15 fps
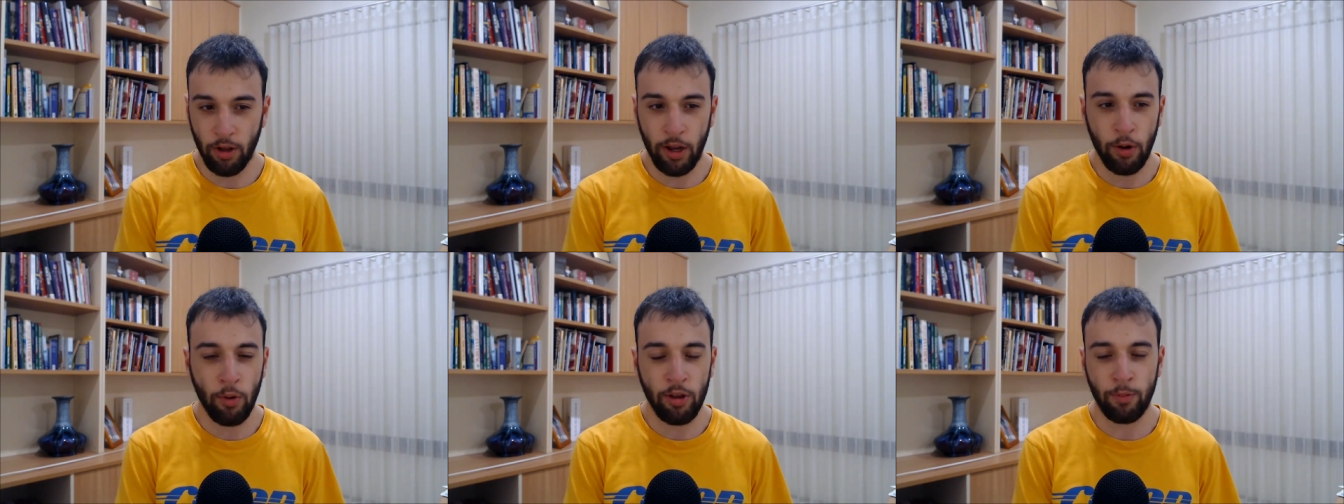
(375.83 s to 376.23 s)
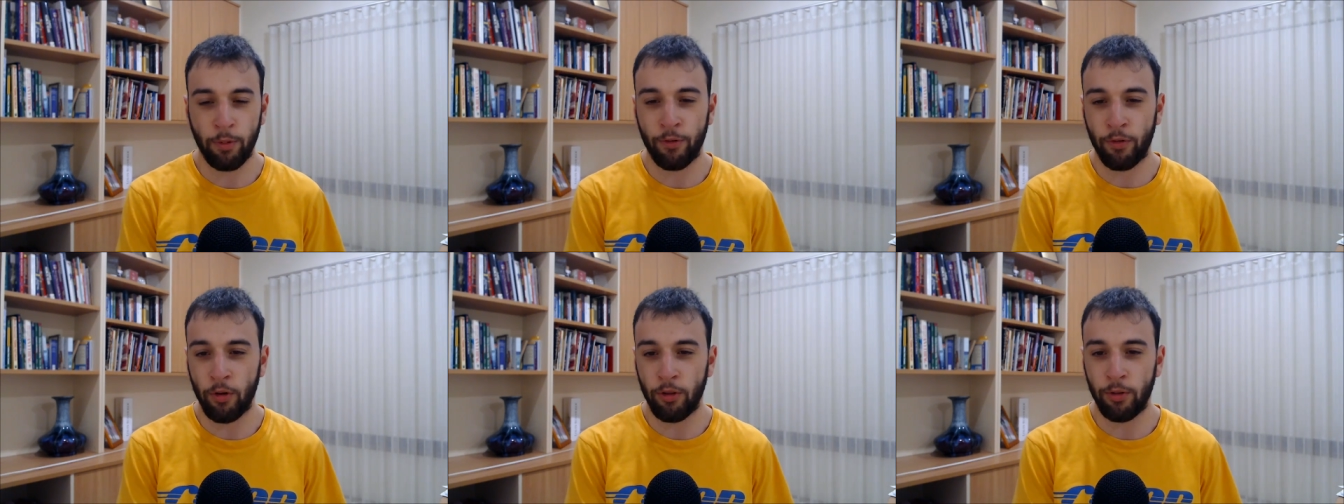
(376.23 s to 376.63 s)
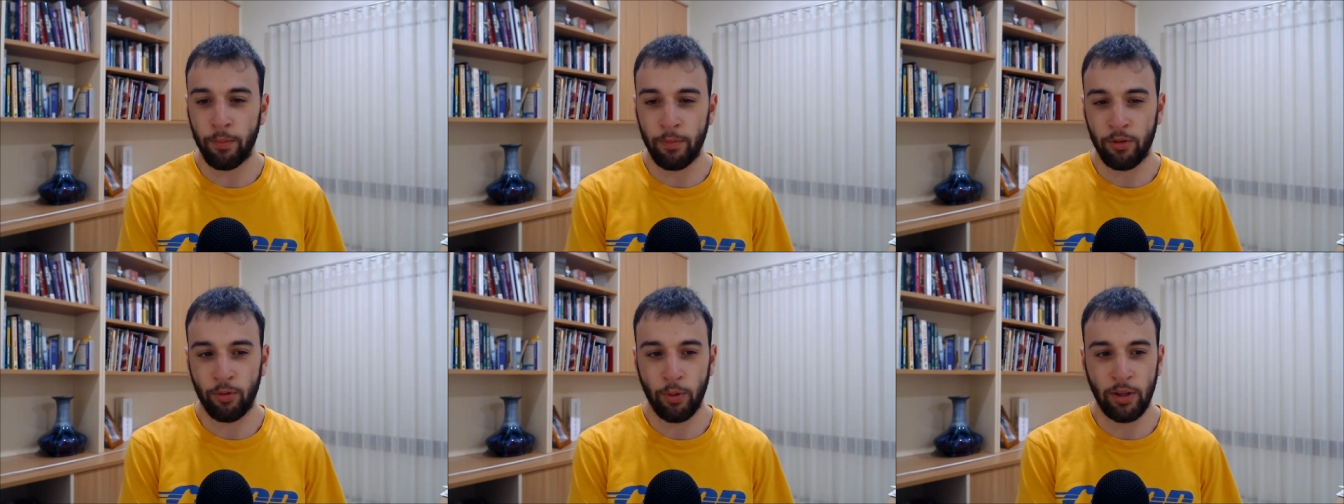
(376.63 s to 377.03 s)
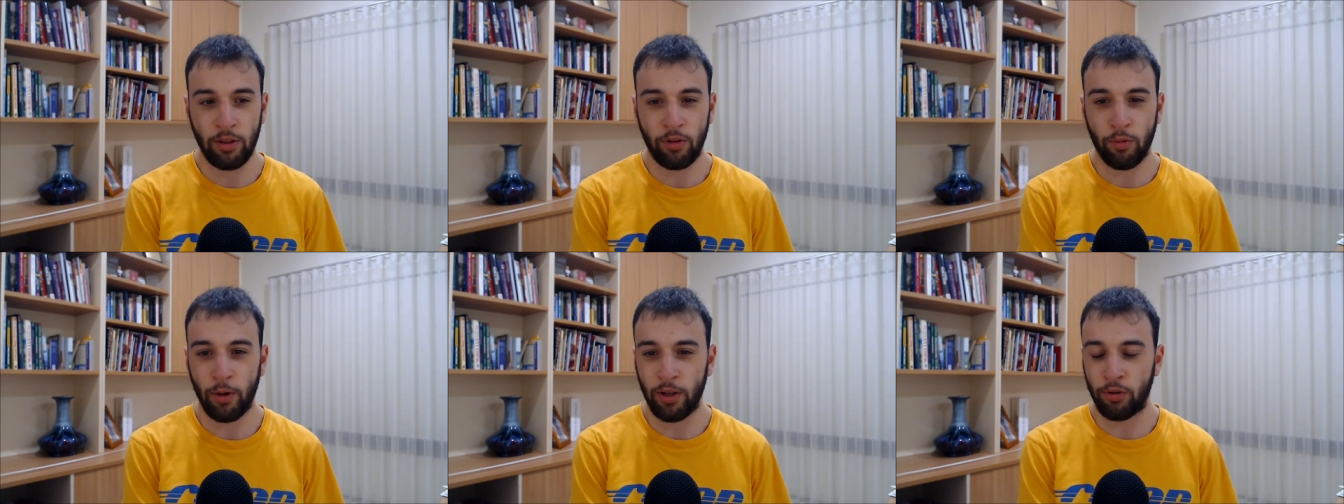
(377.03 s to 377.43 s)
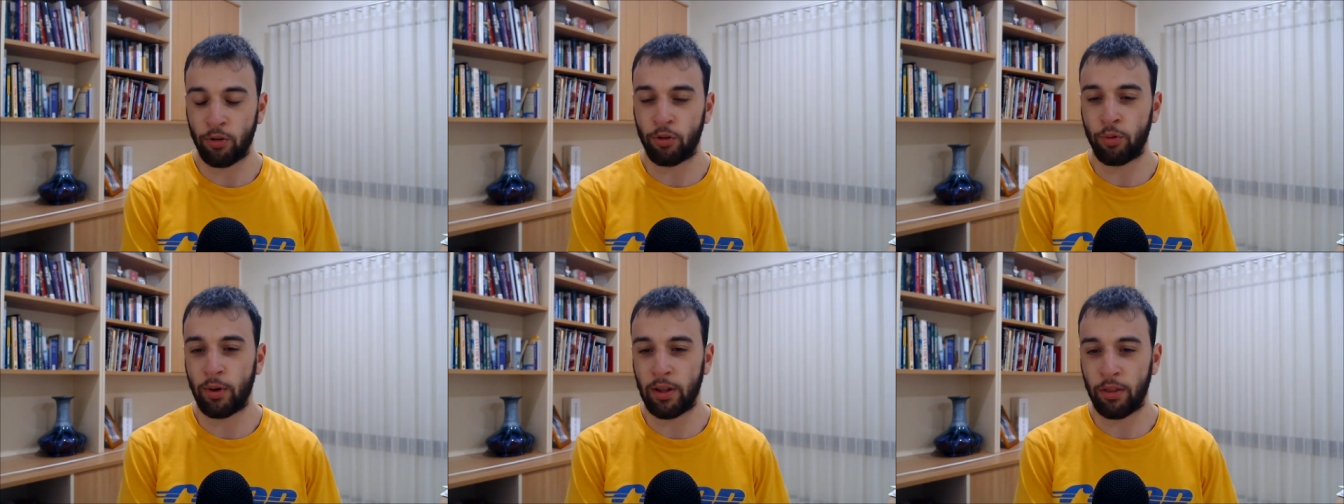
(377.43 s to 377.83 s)
I always prefer them between
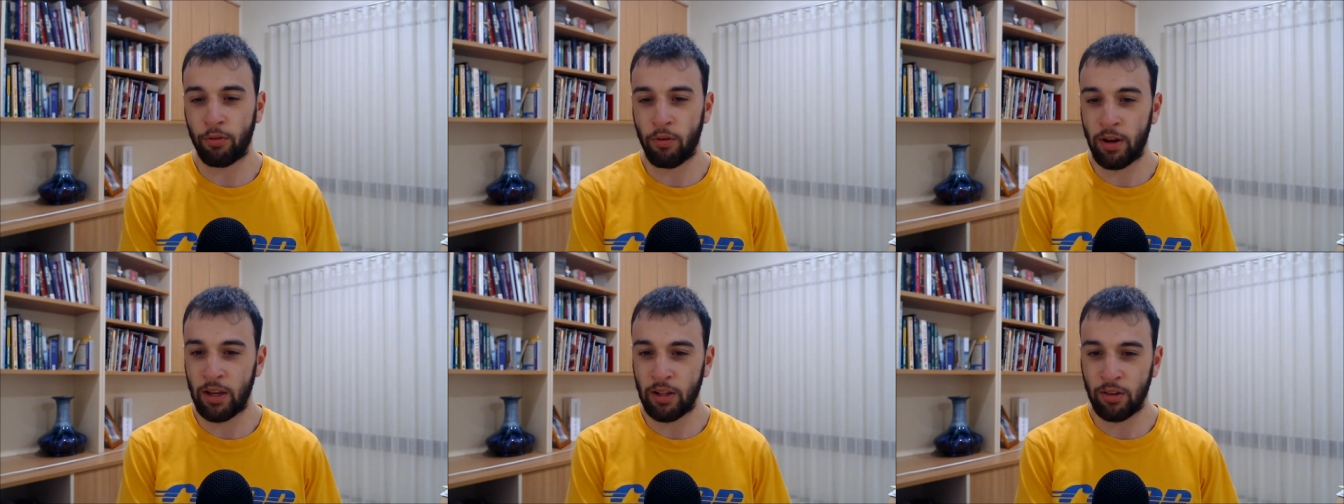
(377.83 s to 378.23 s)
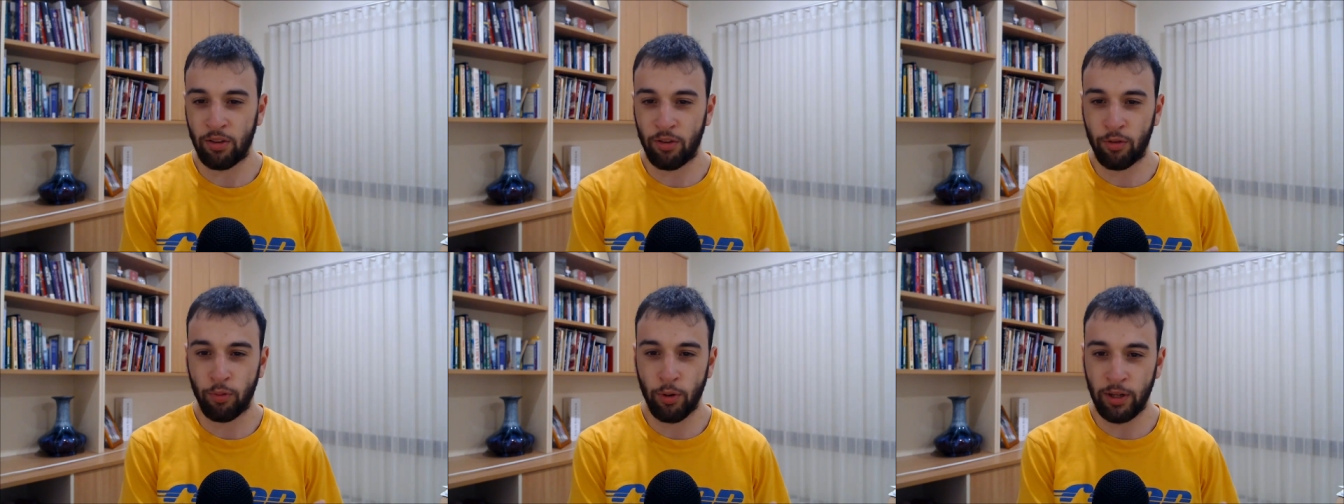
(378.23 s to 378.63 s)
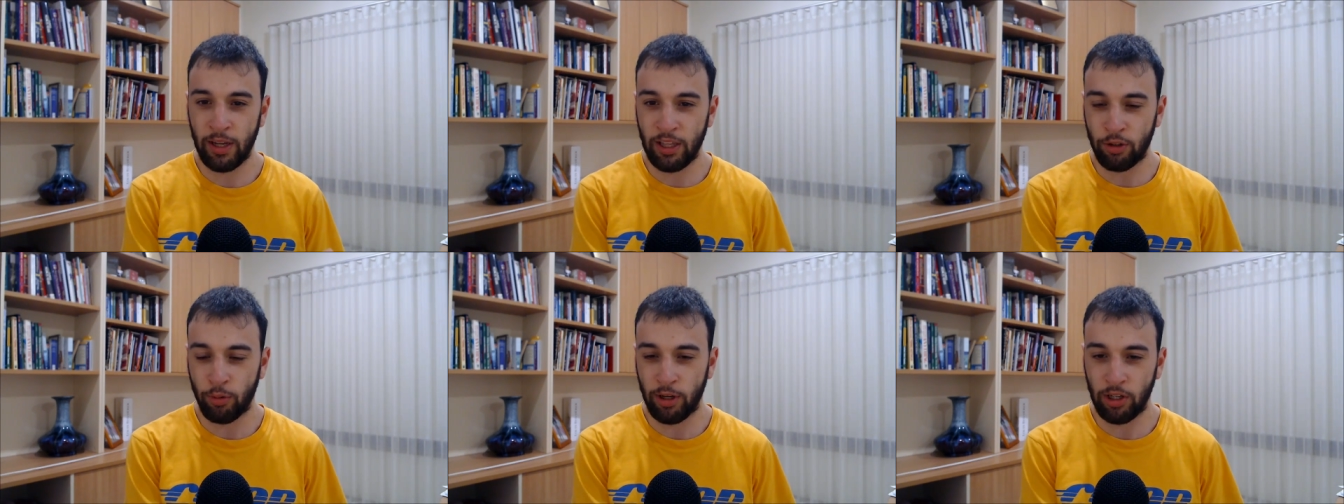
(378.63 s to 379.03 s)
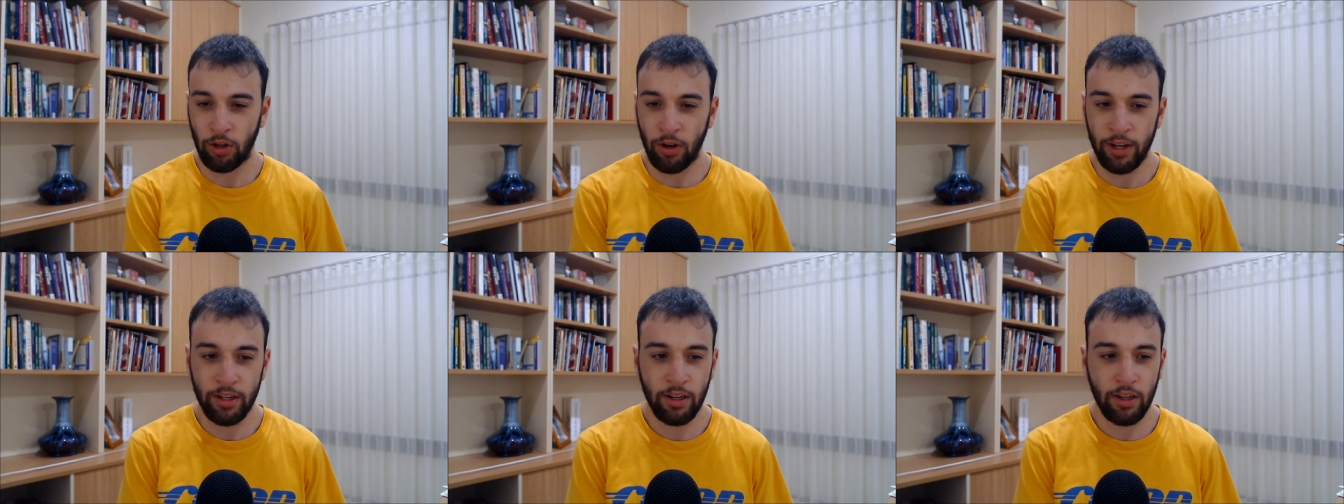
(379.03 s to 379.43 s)
22-23 and 28-29.